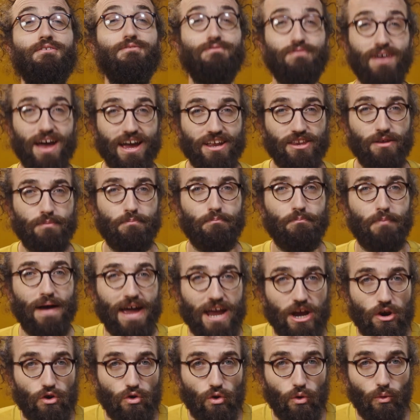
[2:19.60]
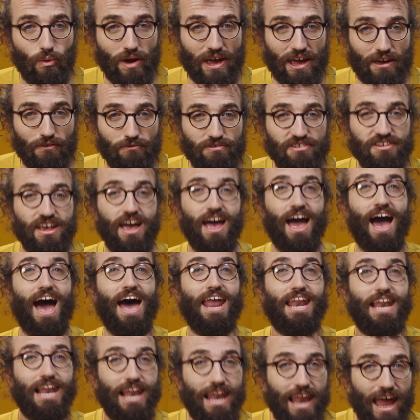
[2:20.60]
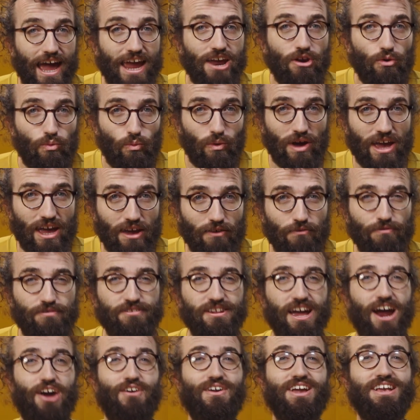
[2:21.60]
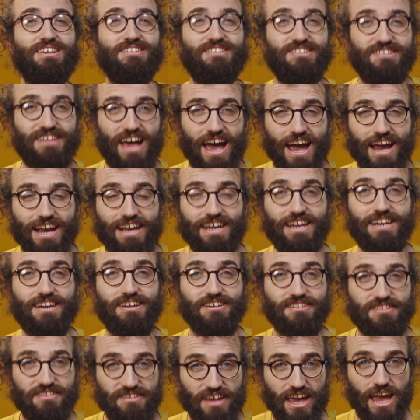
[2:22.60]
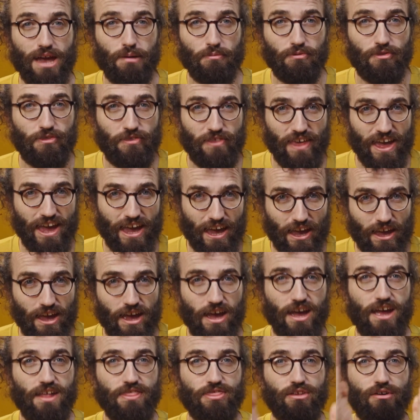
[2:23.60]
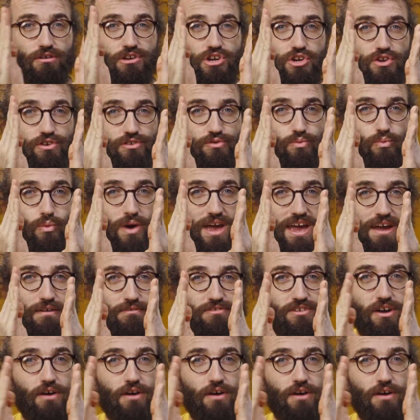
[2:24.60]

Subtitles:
fact, microwaves and light waves are exactly the same thing, they're just waves